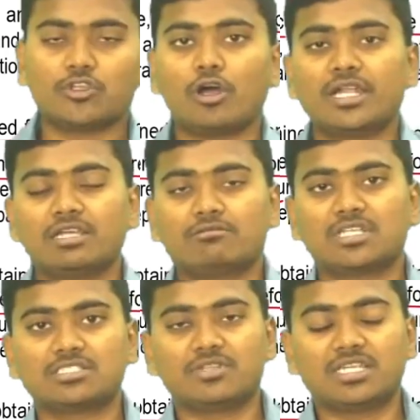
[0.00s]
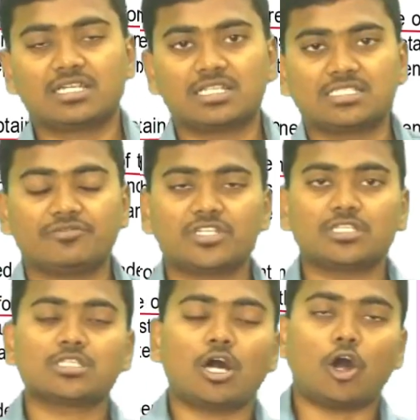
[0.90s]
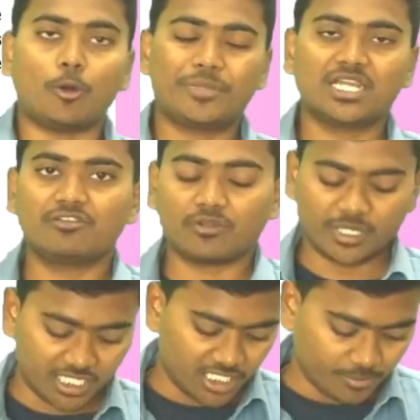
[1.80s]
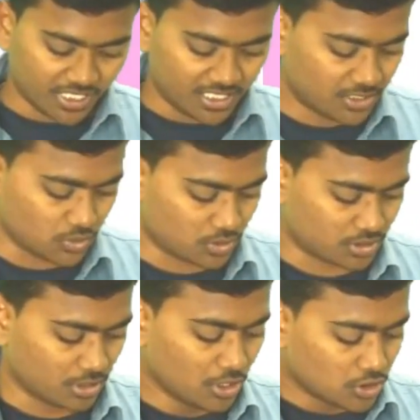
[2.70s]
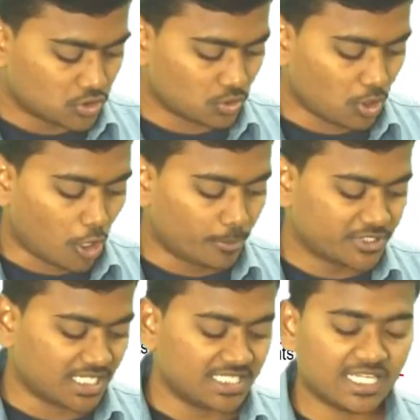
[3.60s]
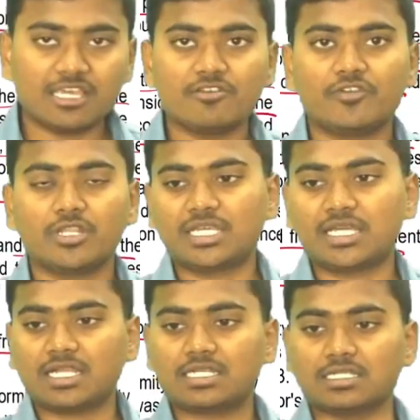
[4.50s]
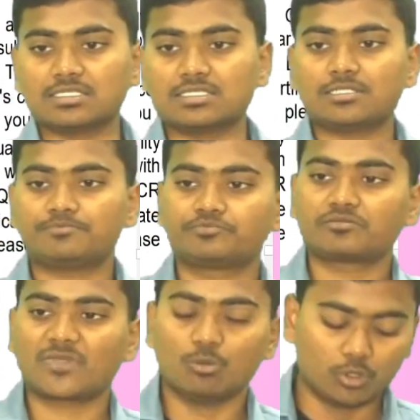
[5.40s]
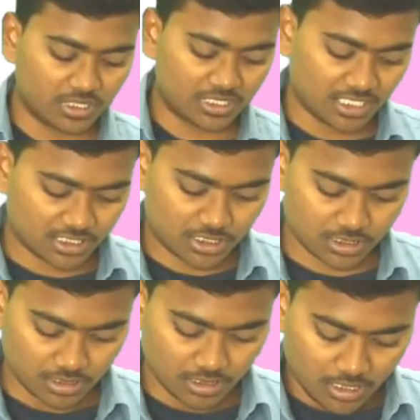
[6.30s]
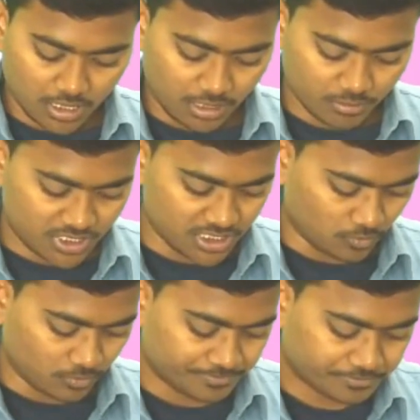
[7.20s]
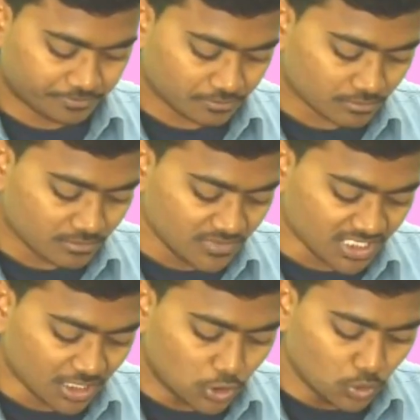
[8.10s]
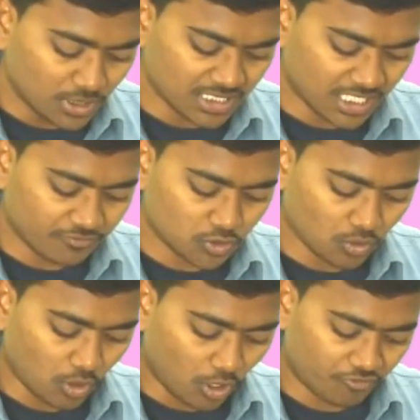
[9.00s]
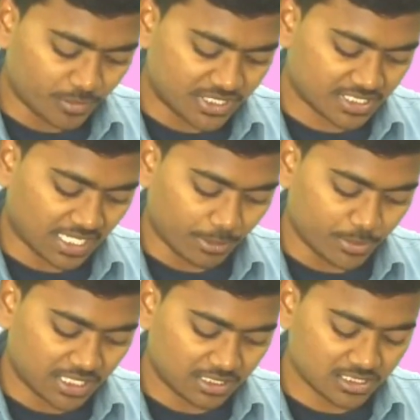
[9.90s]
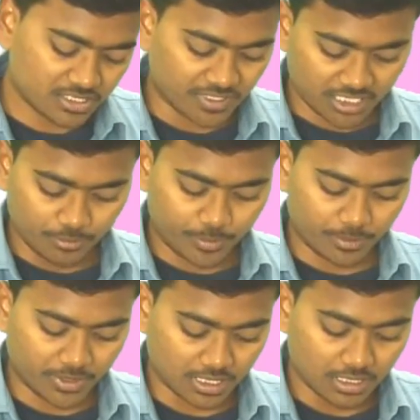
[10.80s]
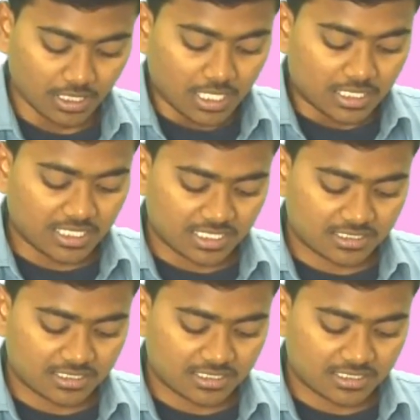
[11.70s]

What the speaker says: audit evidence will increase if it is obtained from an independent source. So option A will be correct answer. Moving to the next MCQ. During the review of Mr. Abhinandan's working paper, the